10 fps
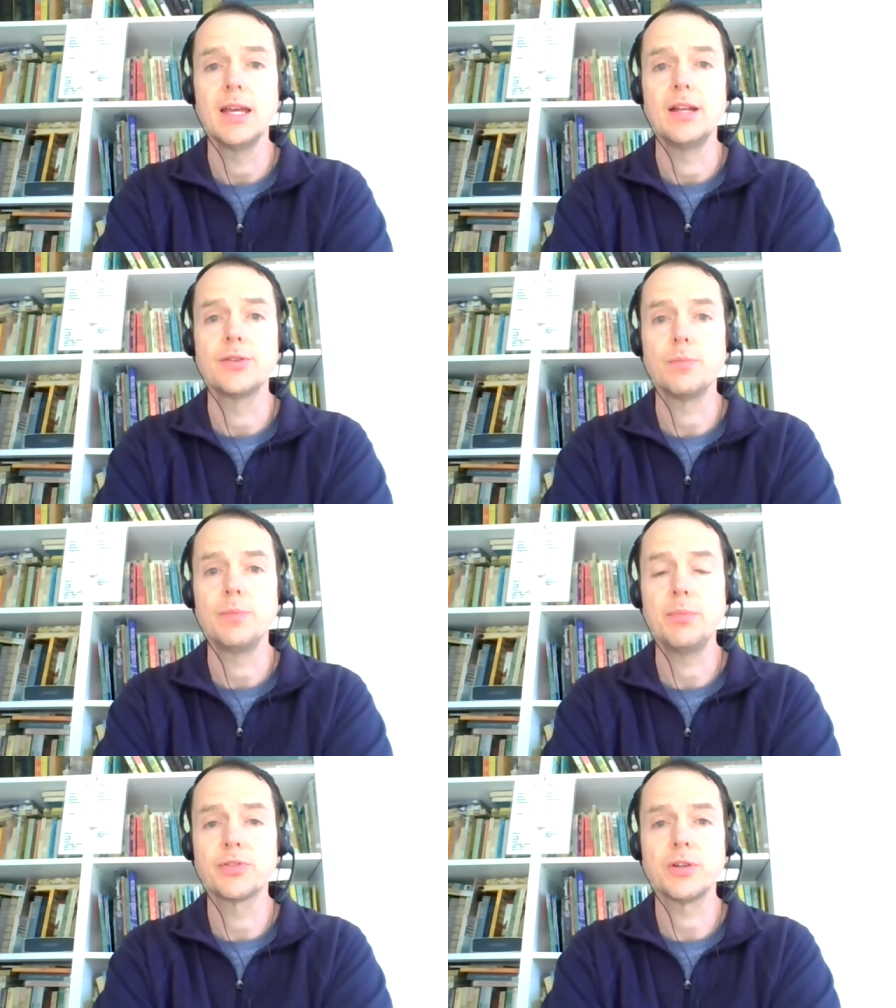And so
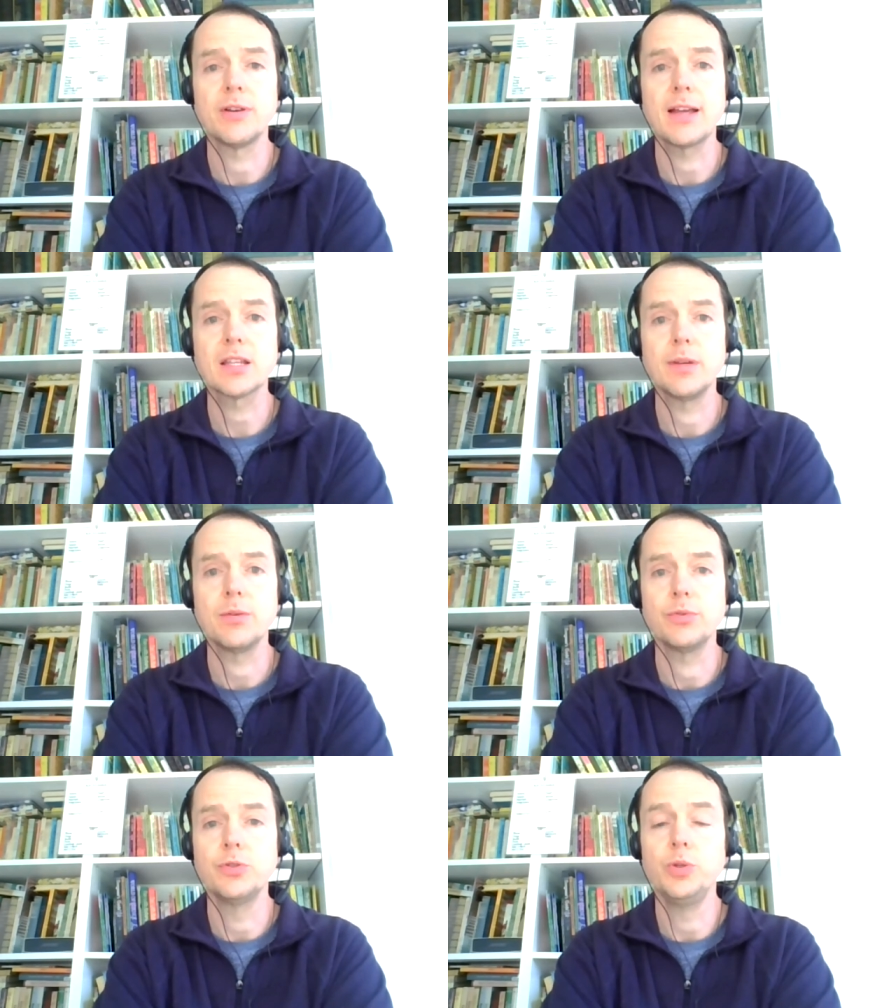people started asking me,
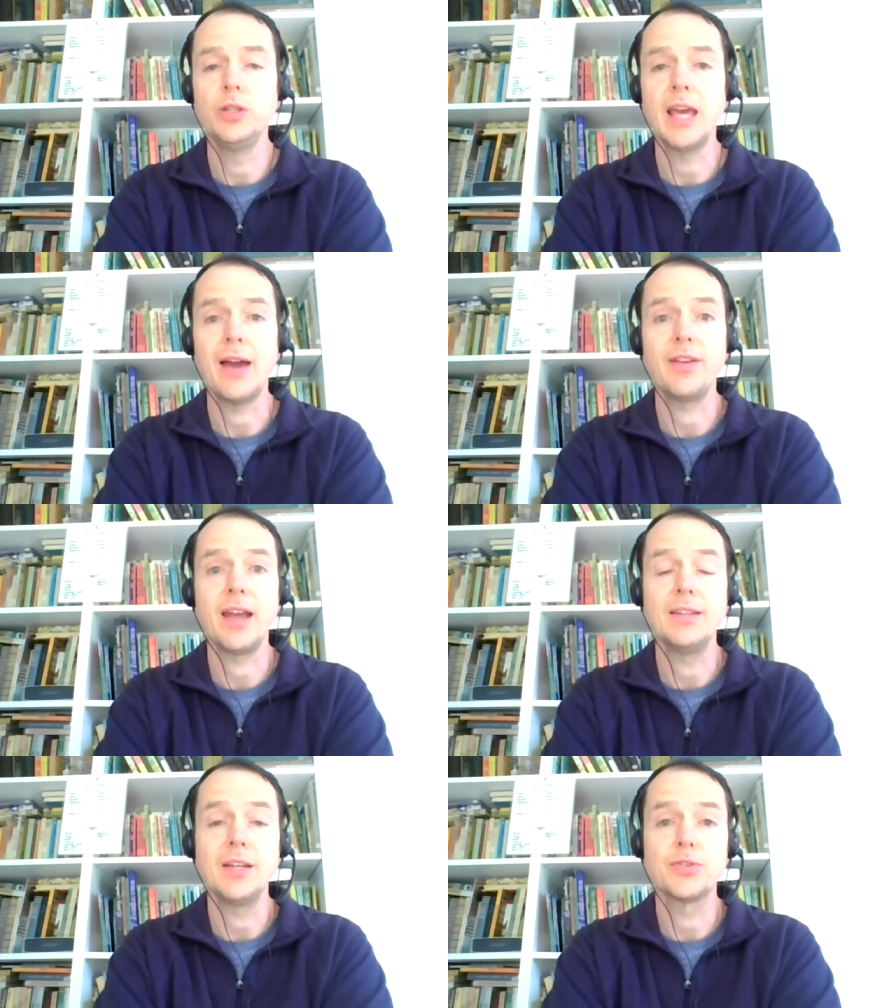well, do we have any
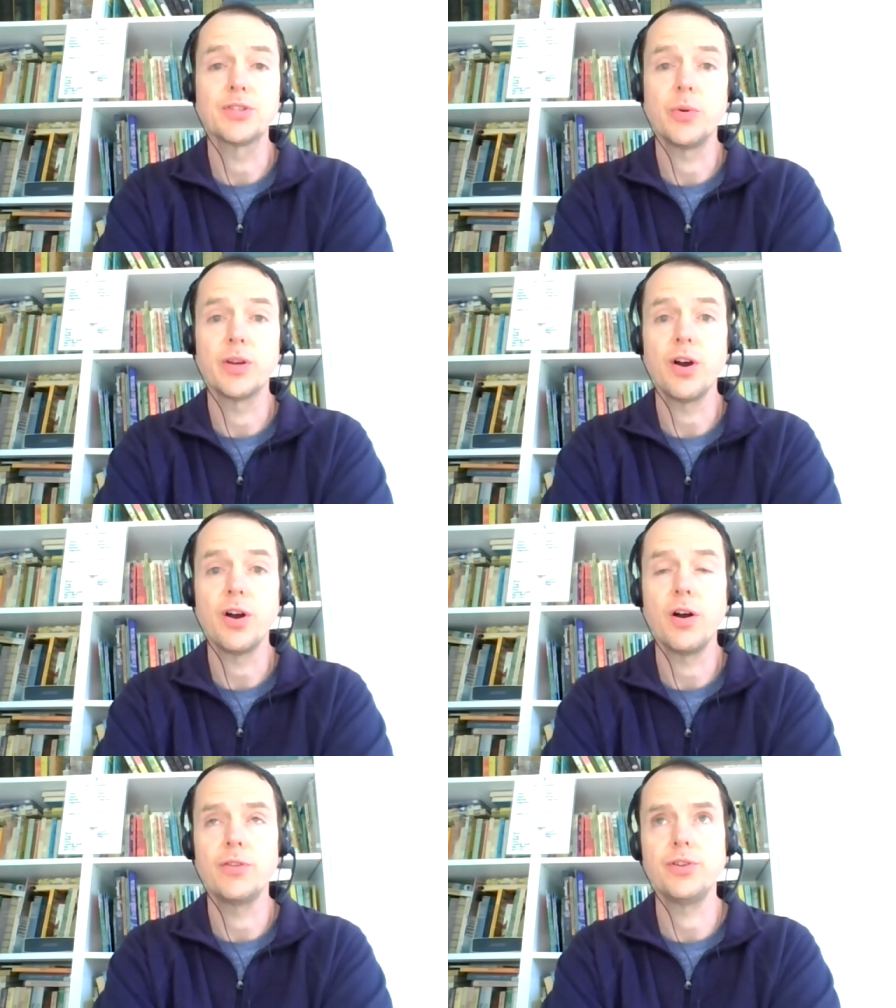idea what's going
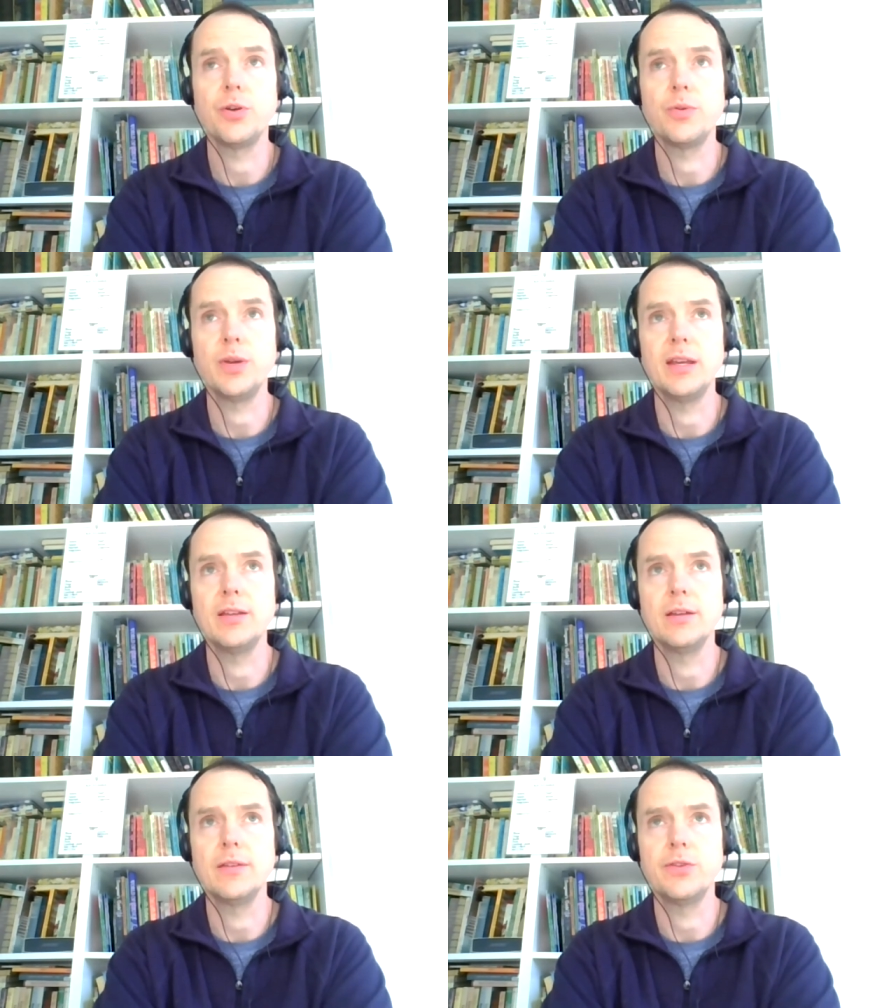on? You know, we
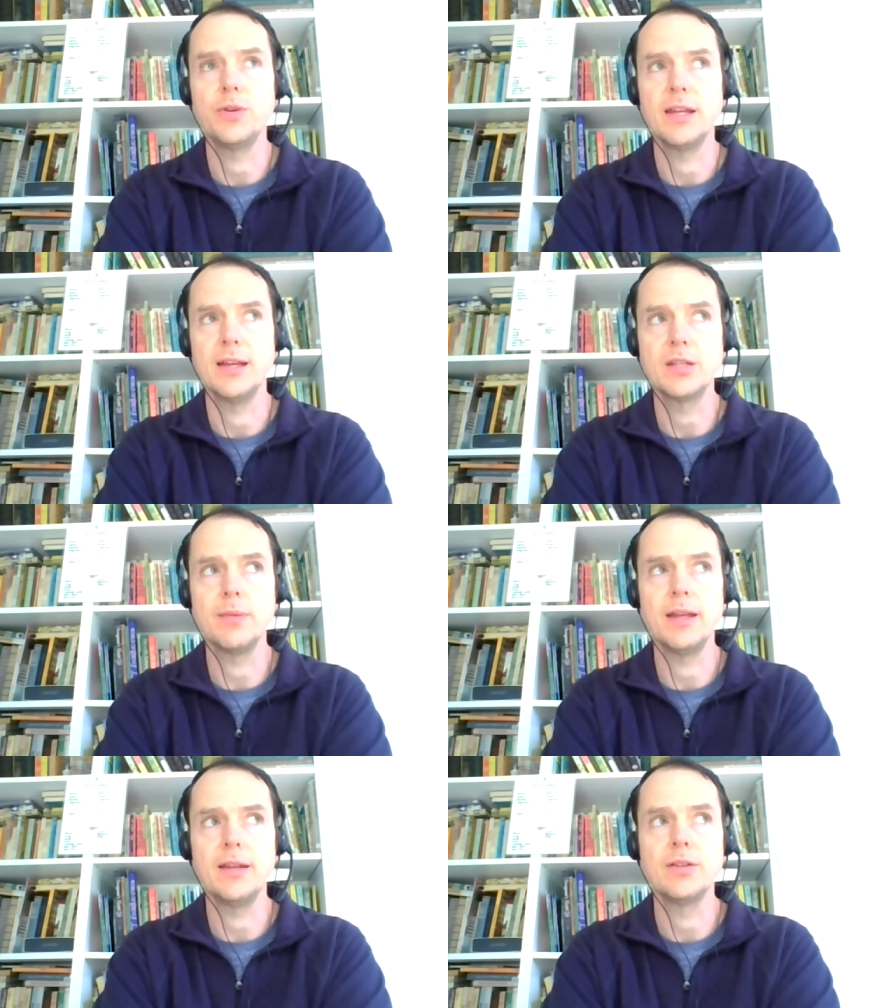if you get
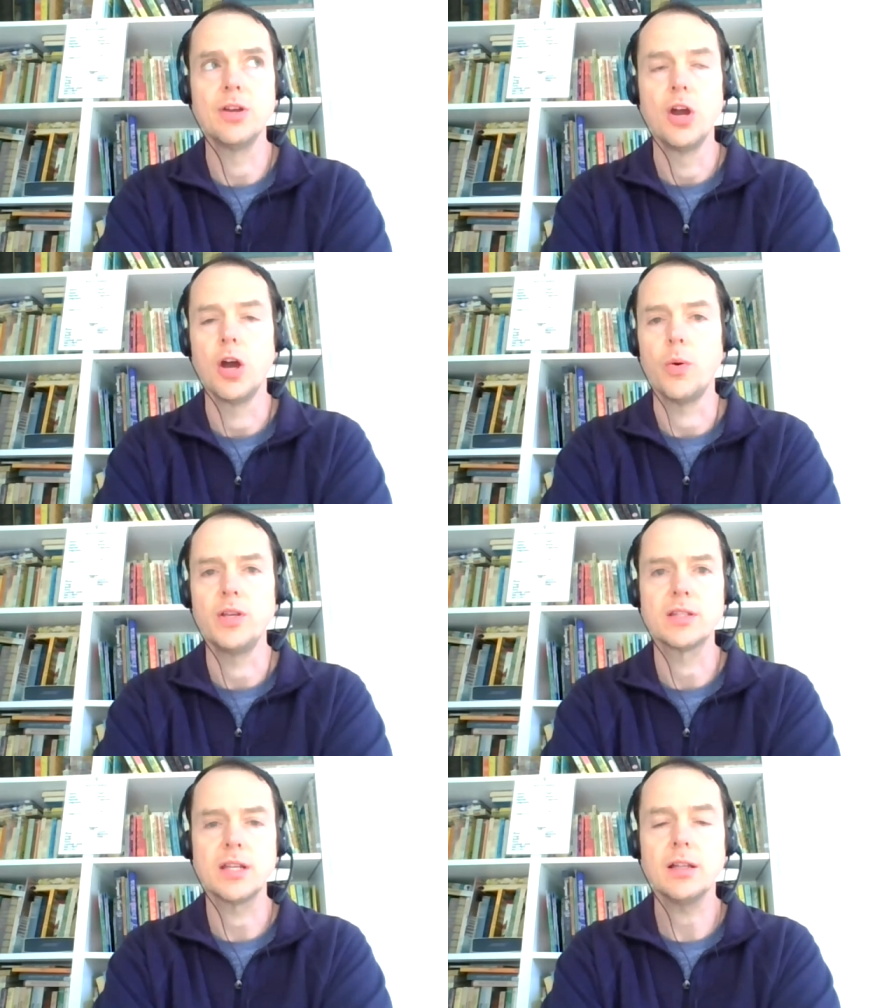intubated, are we
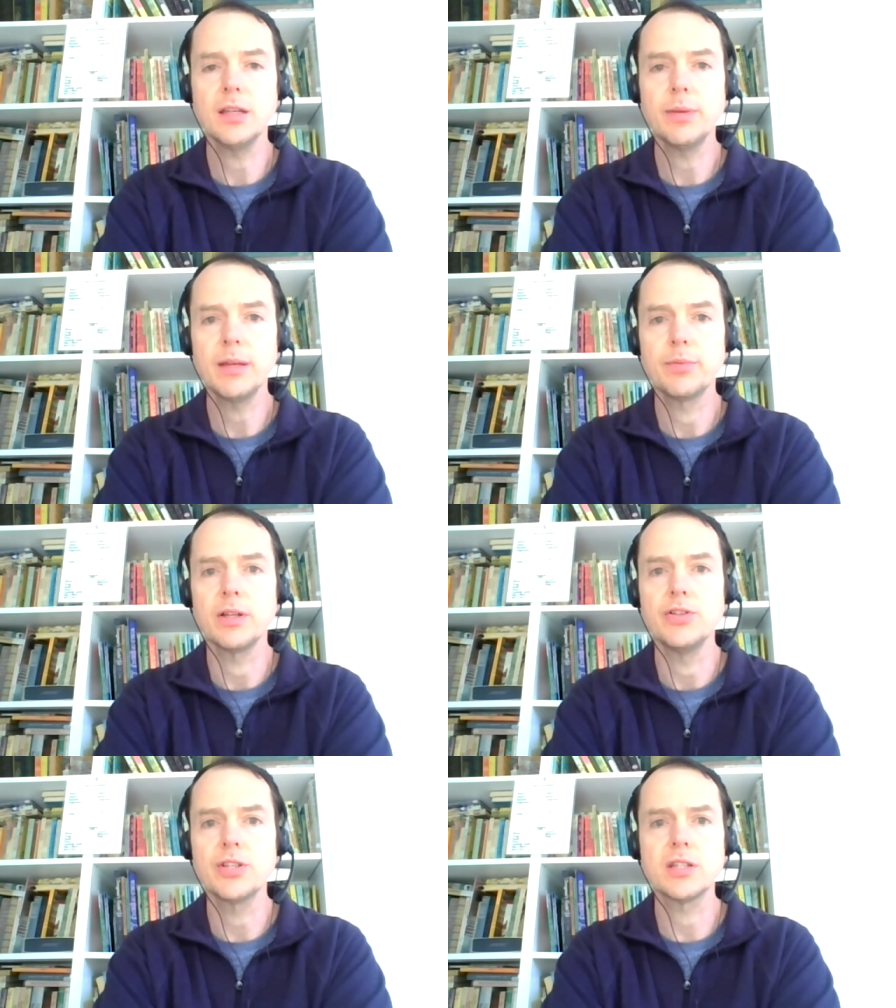just killing people?
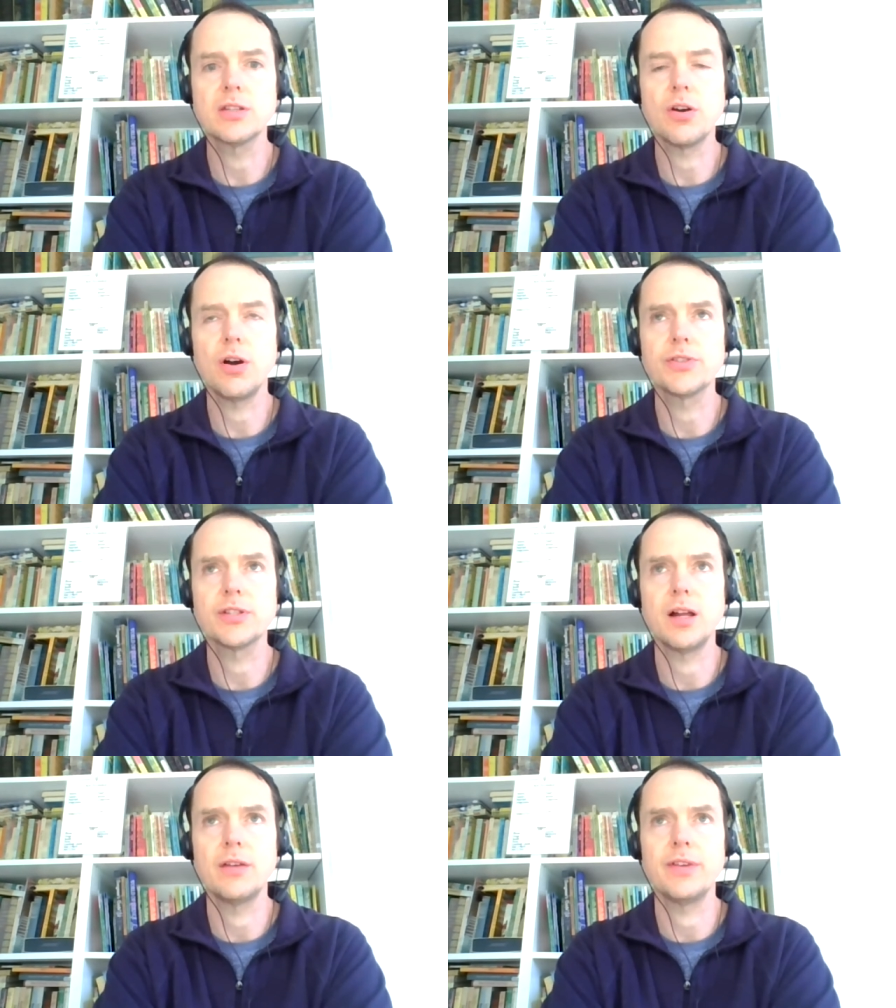And just it caused a
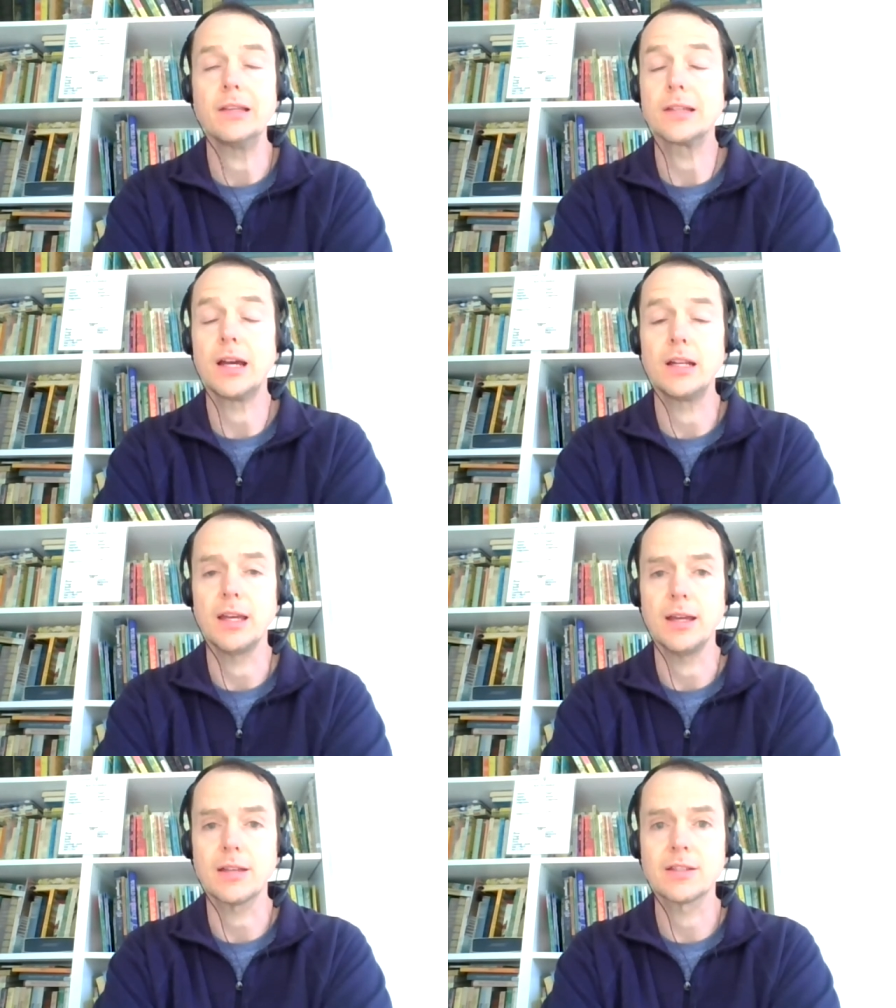lot of anxiety and
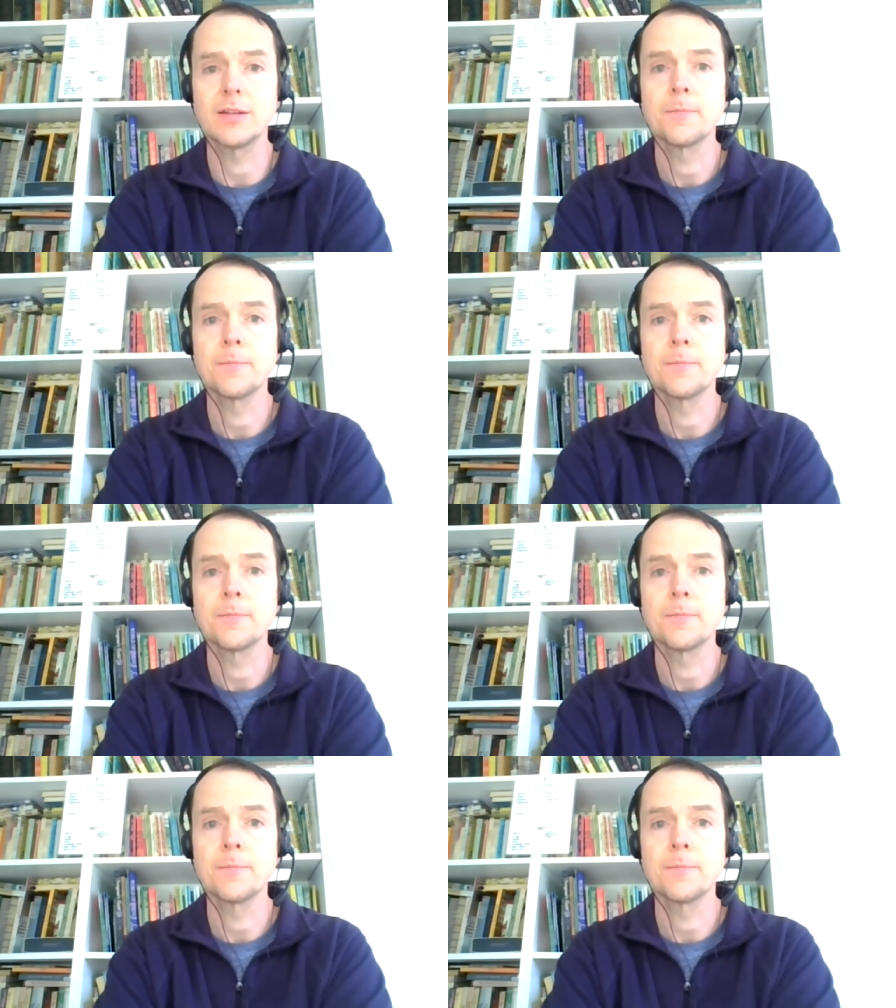angst.